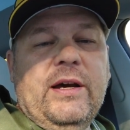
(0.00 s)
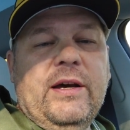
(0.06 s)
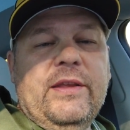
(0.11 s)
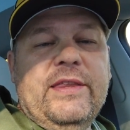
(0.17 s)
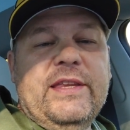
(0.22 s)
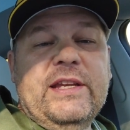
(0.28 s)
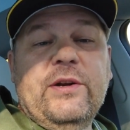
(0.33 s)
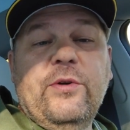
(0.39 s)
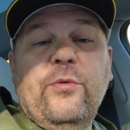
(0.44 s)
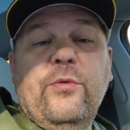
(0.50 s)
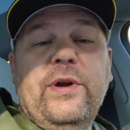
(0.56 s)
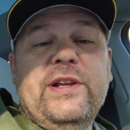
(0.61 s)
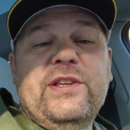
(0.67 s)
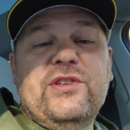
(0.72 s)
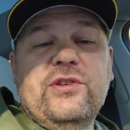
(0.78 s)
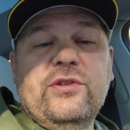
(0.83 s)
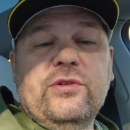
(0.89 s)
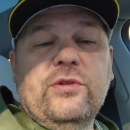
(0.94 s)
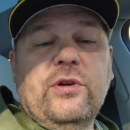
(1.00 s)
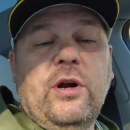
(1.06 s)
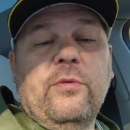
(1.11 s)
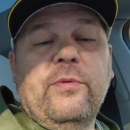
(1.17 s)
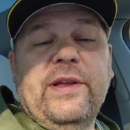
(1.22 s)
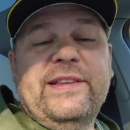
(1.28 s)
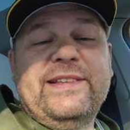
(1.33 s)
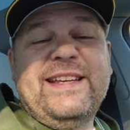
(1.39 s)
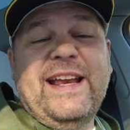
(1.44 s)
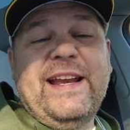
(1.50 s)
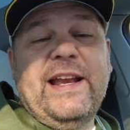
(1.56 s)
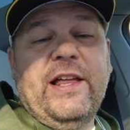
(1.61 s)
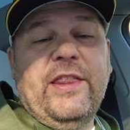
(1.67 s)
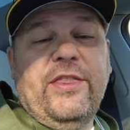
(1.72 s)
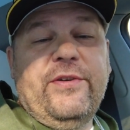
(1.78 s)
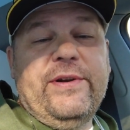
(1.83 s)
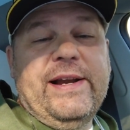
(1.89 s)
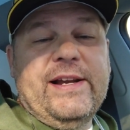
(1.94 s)
the original, or with
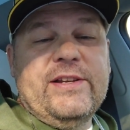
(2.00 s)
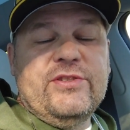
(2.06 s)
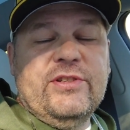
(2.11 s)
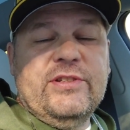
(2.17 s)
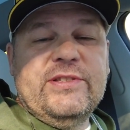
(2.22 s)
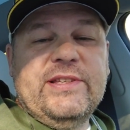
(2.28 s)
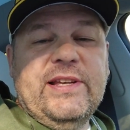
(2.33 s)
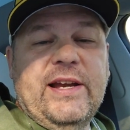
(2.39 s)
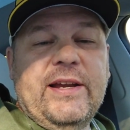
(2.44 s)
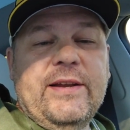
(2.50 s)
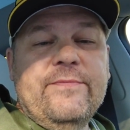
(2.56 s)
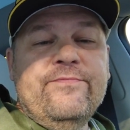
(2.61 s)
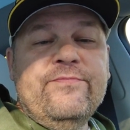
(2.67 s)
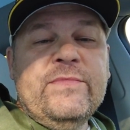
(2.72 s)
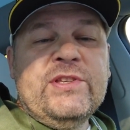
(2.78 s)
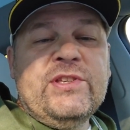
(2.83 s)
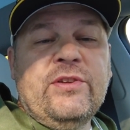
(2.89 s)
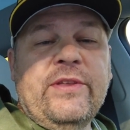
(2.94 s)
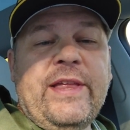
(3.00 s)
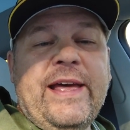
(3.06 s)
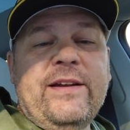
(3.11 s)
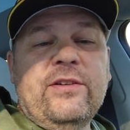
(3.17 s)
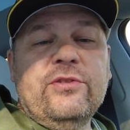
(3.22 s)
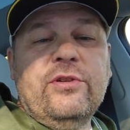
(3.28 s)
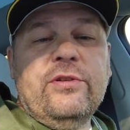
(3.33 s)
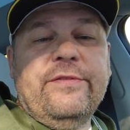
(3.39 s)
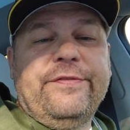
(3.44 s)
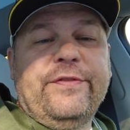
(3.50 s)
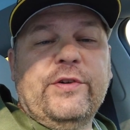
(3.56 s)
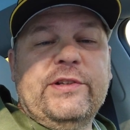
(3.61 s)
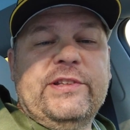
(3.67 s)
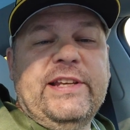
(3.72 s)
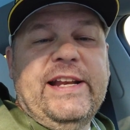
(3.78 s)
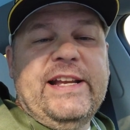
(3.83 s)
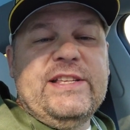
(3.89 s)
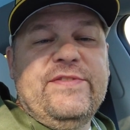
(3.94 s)
10.3 I should say. So that'll do it for
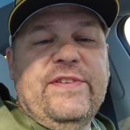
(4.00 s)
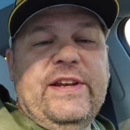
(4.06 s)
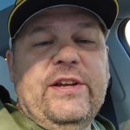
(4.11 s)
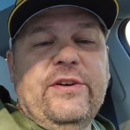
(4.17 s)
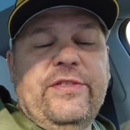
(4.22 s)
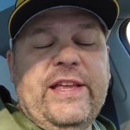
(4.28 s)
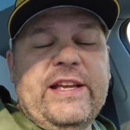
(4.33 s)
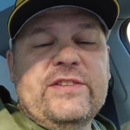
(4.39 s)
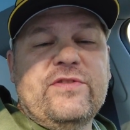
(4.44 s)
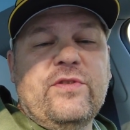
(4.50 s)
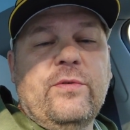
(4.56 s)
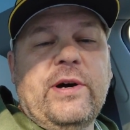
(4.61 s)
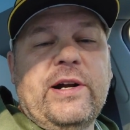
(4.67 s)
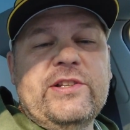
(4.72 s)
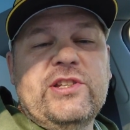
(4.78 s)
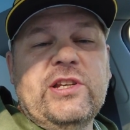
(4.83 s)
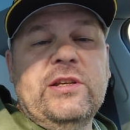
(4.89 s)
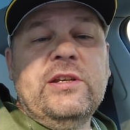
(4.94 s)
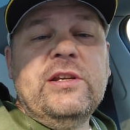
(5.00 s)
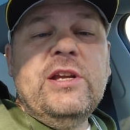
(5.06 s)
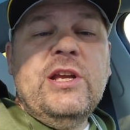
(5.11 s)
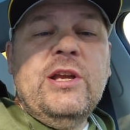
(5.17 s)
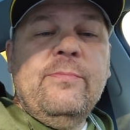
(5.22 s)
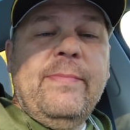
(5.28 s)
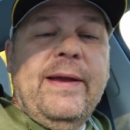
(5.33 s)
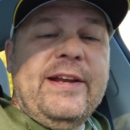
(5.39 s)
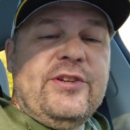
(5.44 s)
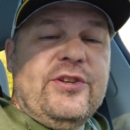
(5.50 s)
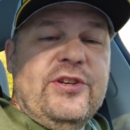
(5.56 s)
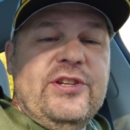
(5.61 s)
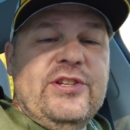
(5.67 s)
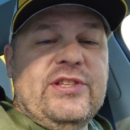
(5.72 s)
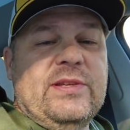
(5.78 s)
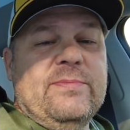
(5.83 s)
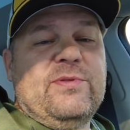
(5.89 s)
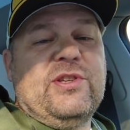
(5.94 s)
today's video. Thanks for watching. Make sure you
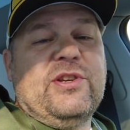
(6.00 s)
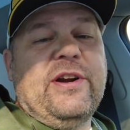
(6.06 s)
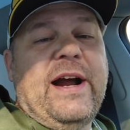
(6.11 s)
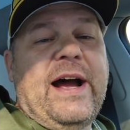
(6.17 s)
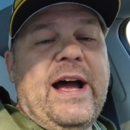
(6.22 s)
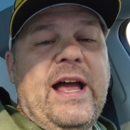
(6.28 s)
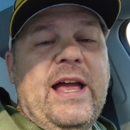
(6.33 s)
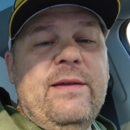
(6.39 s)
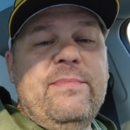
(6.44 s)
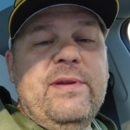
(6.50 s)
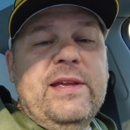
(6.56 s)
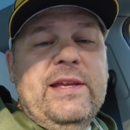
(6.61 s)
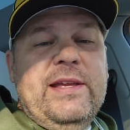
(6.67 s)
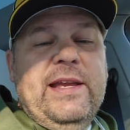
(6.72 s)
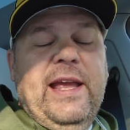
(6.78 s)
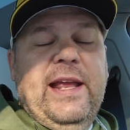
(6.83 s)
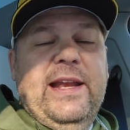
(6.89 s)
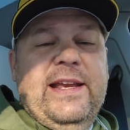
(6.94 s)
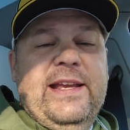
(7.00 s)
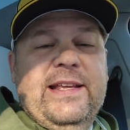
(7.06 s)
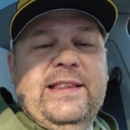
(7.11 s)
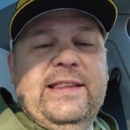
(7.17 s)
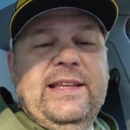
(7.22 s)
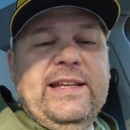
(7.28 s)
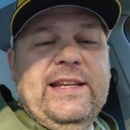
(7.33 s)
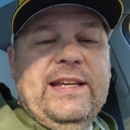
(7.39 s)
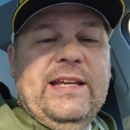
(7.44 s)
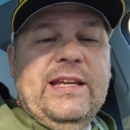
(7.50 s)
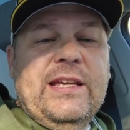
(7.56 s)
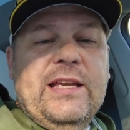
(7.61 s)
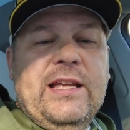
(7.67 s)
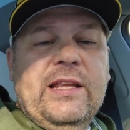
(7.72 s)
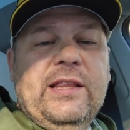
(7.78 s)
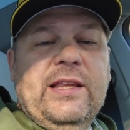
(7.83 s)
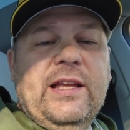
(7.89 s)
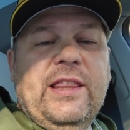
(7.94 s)
subscribe and hit the
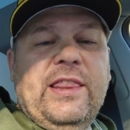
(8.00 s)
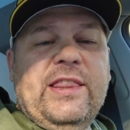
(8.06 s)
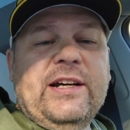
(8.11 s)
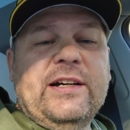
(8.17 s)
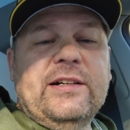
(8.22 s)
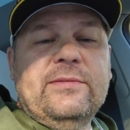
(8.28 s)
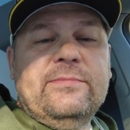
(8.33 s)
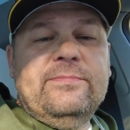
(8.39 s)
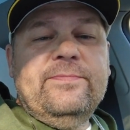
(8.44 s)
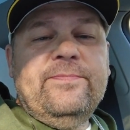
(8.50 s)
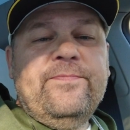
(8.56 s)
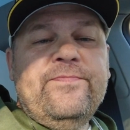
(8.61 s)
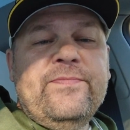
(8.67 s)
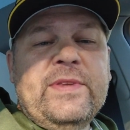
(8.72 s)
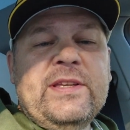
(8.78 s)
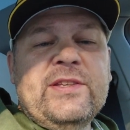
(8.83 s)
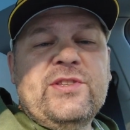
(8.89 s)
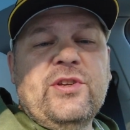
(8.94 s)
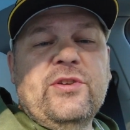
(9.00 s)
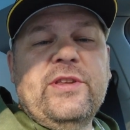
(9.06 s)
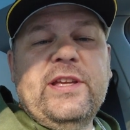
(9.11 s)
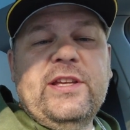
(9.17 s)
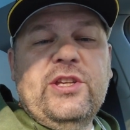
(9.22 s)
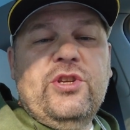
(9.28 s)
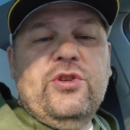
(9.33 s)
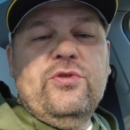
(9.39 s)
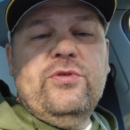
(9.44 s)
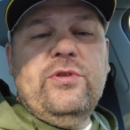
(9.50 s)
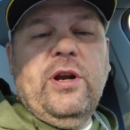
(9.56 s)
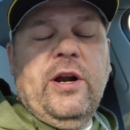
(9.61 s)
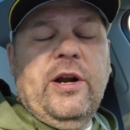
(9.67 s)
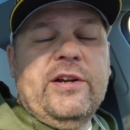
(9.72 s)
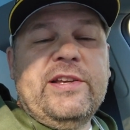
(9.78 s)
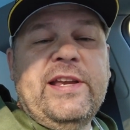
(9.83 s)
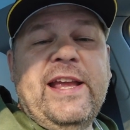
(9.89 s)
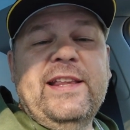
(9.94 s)
thumb so that you,
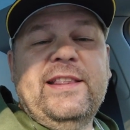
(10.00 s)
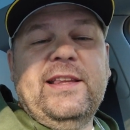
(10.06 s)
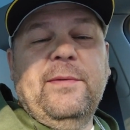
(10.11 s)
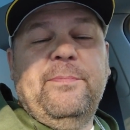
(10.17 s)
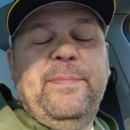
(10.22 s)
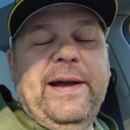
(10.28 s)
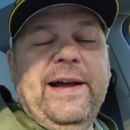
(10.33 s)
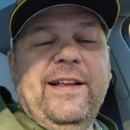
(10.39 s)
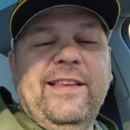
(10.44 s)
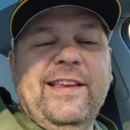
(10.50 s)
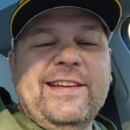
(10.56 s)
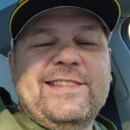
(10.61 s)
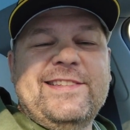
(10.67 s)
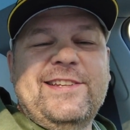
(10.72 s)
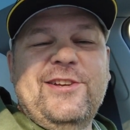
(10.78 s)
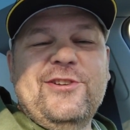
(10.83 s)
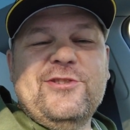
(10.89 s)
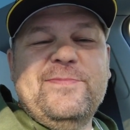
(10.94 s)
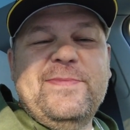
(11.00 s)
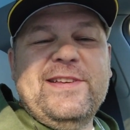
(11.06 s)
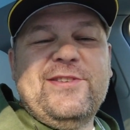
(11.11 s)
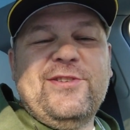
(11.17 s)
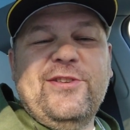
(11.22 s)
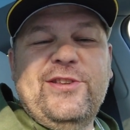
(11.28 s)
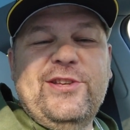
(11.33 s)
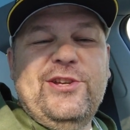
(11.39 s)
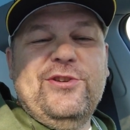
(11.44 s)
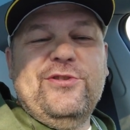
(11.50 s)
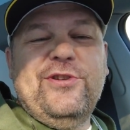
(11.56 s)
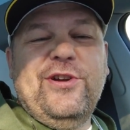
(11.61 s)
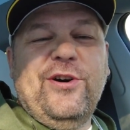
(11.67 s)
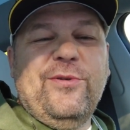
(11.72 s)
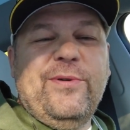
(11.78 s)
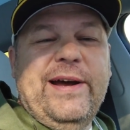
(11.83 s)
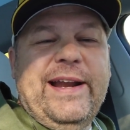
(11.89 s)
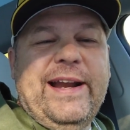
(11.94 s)
or hit the bell, excuse me, so that you
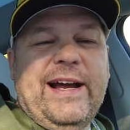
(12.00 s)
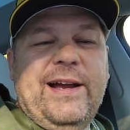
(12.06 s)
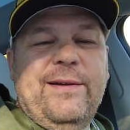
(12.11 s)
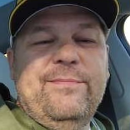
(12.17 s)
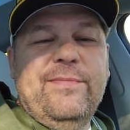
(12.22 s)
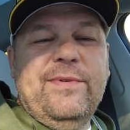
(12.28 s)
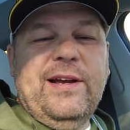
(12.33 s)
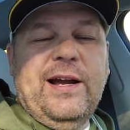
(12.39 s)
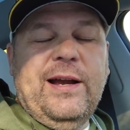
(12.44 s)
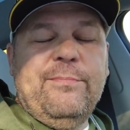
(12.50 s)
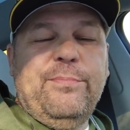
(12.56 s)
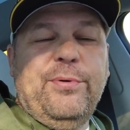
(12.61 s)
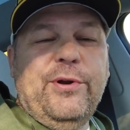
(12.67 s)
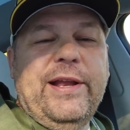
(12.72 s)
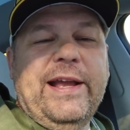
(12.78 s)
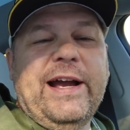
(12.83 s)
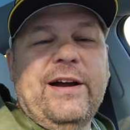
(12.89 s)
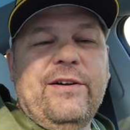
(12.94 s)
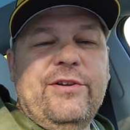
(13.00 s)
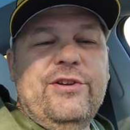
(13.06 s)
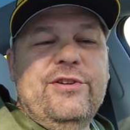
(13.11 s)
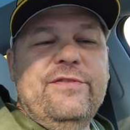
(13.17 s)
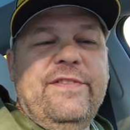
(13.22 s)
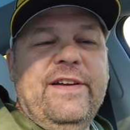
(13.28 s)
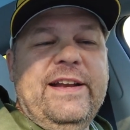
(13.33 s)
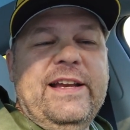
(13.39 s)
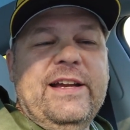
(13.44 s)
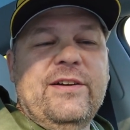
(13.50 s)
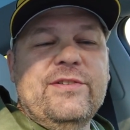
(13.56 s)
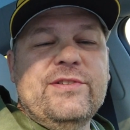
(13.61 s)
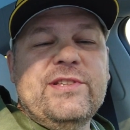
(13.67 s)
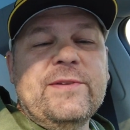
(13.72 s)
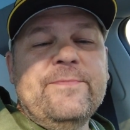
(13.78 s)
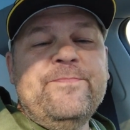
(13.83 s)
know when I'm putting out new videos.